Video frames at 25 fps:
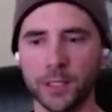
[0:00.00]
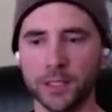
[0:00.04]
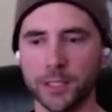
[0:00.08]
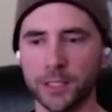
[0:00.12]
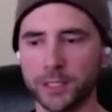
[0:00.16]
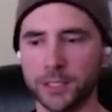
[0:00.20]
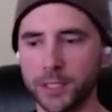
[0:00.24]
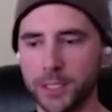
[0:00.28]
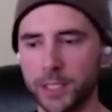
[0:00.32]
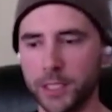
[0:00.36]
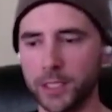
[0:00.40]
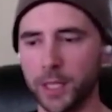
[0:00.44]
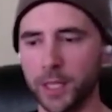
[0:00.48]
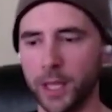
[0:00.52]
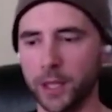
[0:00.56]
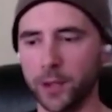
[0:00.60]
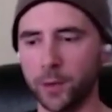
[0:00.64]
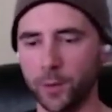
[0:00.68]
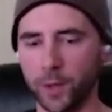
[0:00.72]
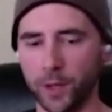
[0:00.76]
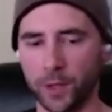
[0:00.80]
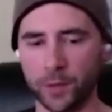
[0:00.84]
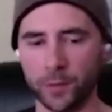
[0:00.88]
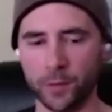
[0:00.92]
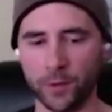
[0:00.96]
to see like
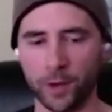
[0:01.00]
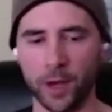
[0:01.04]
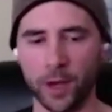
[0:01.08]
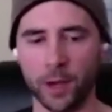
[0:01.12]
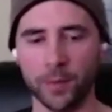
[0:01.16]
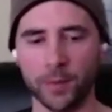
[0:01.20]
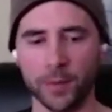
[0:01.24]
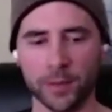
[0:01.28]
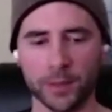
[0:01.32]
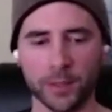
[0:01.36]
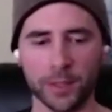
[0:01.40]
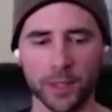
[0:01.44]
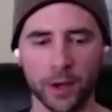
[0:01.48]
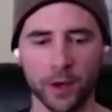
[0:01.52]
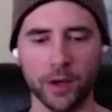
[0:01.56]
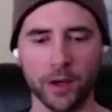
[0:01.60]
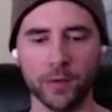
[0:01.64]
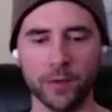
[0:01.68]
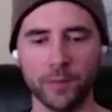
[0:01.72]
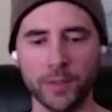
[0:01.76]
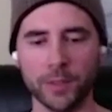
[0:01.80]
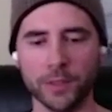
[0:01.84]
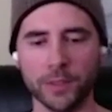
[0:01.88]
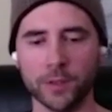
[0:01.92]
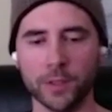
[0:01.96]
what Rob and Gary
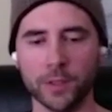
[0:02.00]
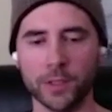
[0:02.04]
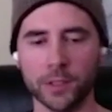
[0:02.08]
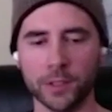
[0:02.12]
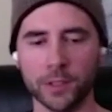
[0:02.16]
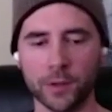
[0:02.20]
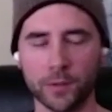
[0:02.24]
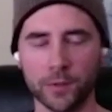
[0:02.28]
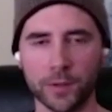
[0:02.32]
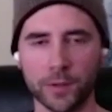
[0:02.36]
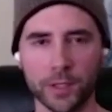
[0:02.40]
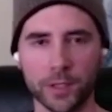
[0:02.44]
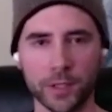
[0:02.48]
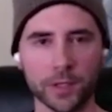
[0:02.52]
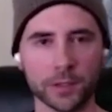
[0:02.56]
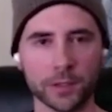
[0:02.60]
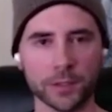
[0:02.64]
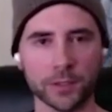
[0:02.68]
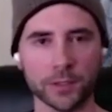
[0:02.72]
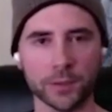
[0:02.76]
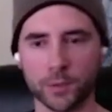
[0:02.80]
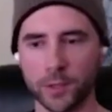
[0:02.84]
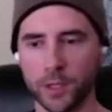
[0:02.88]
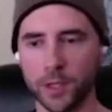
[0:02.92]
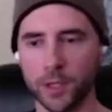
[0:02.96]
have been doing over the years
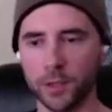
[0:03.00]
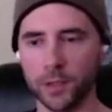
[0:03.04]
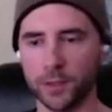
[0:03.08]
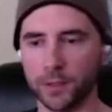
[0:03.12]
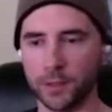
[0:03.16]
as well,